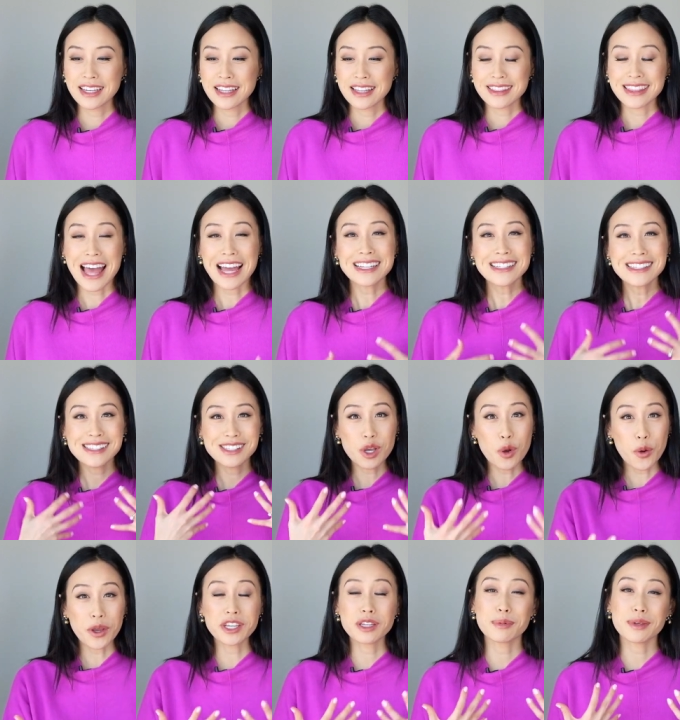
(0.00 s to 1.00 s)
that is
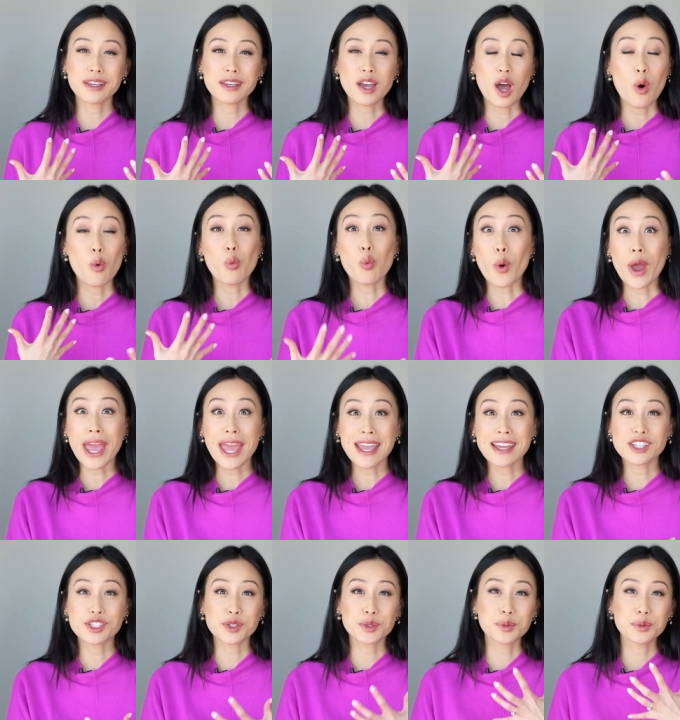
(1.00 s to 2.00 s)
going to be a way
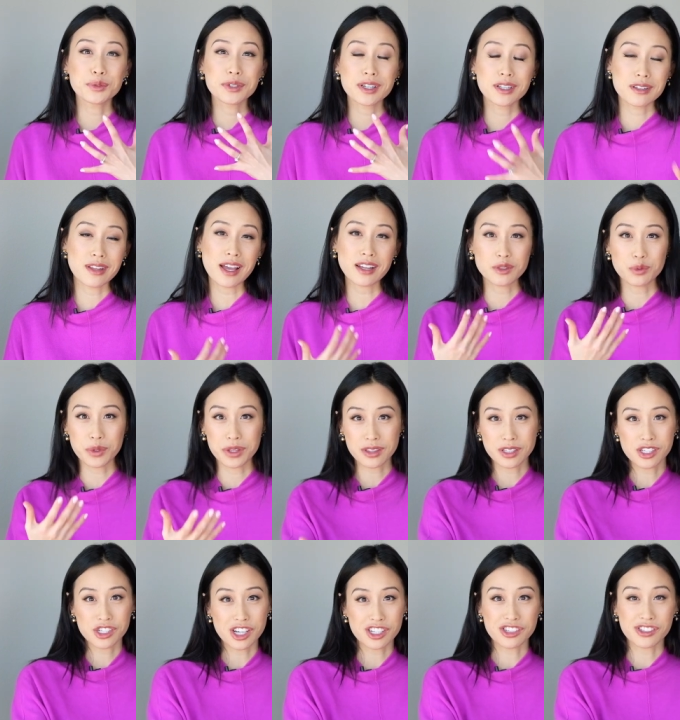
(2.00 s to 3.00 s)
to connect with the
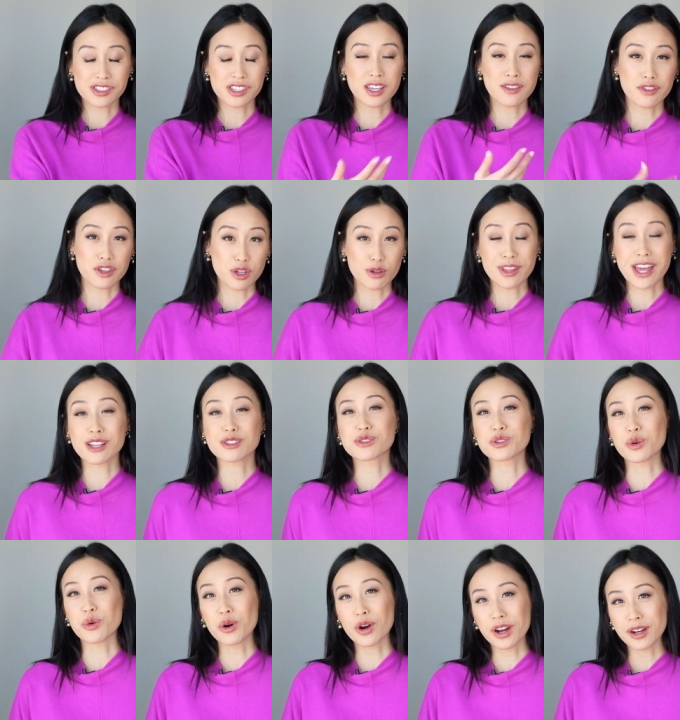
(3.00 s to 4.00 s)
judges giving you that
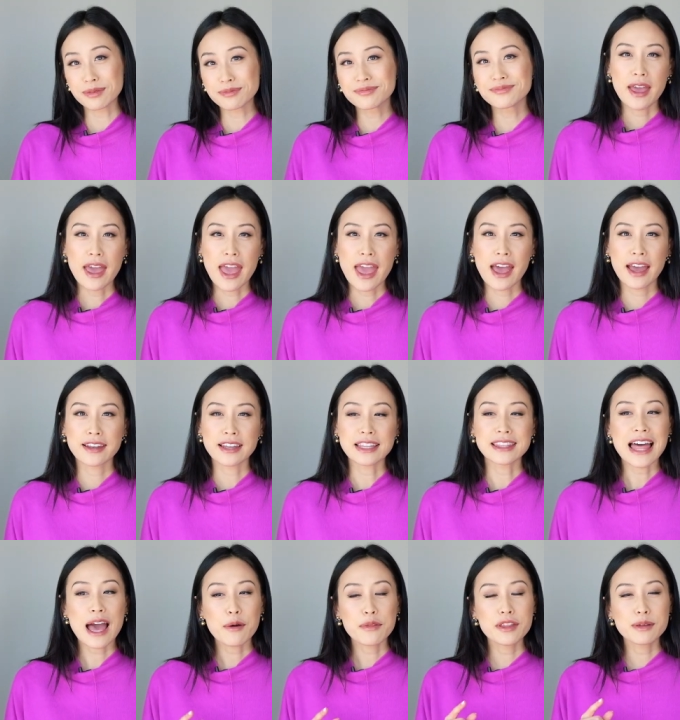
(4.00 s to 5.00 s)
score and
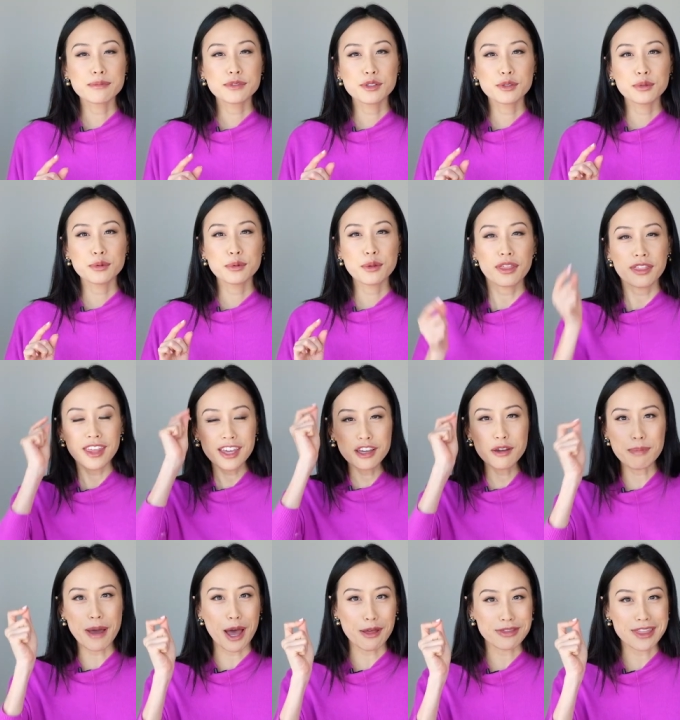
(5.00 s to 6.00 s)
allow them to think
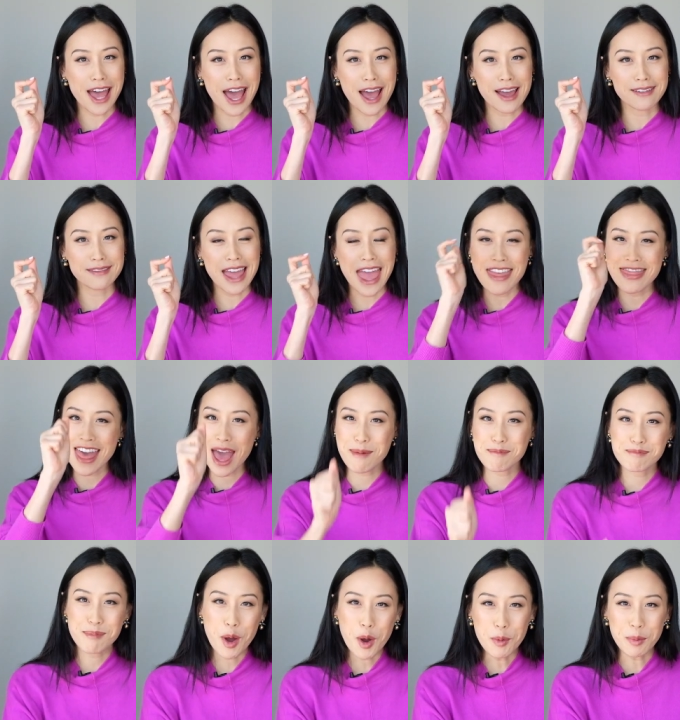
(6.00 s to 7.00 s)
about that and that
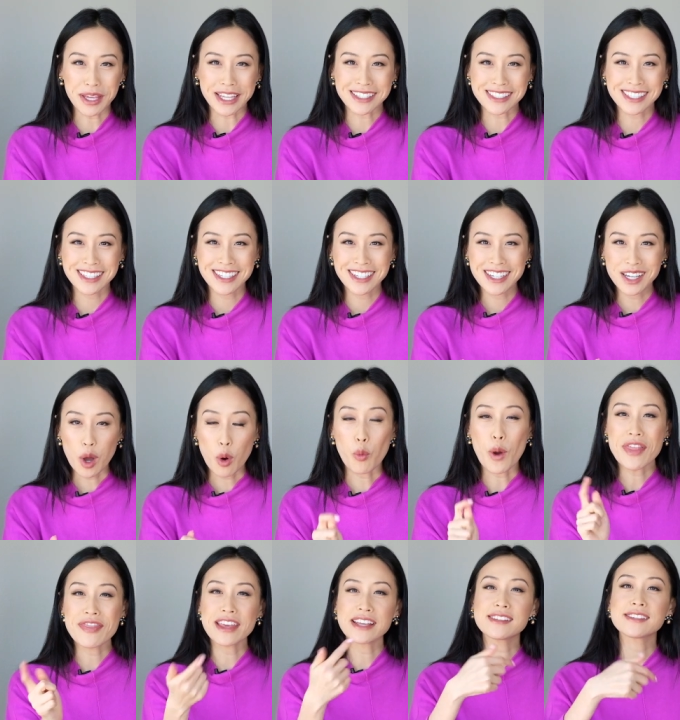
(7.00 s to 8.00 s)
moment
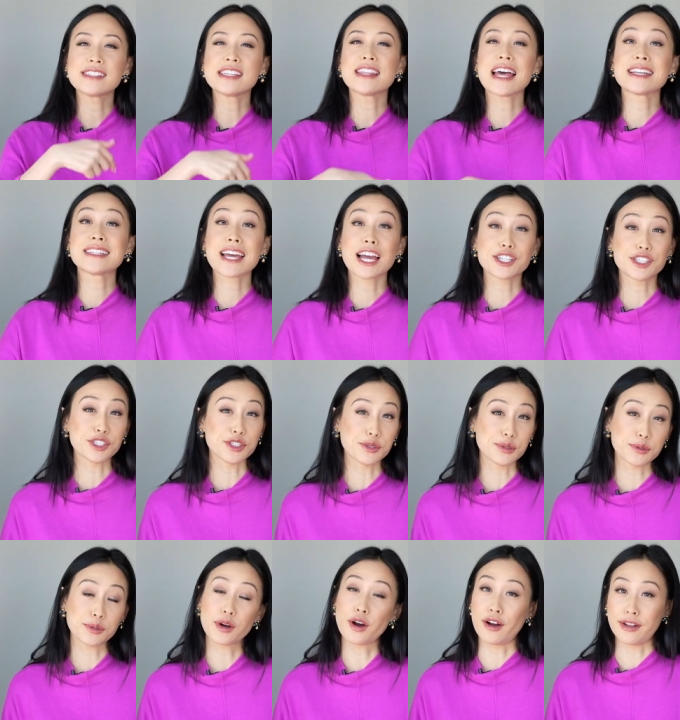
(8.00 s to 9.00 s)
when they see that
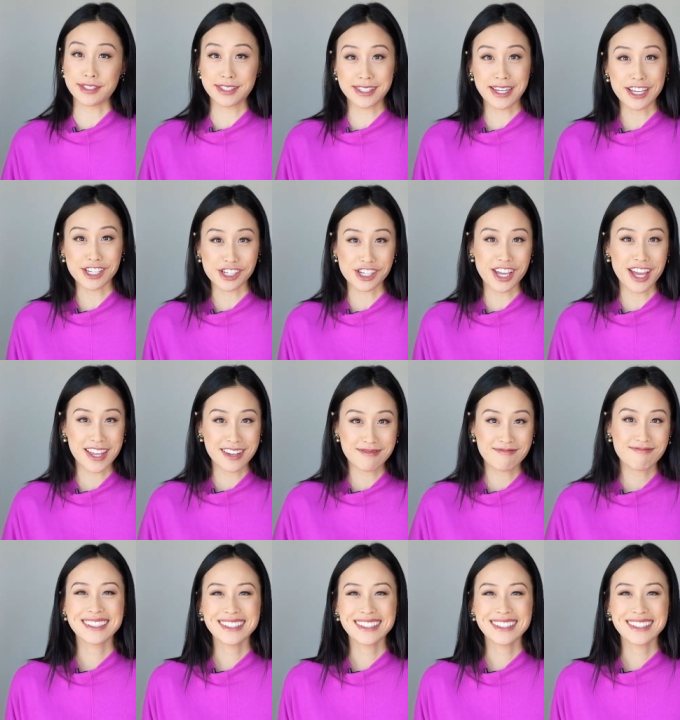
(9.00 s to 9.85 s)
tattoo on stage again.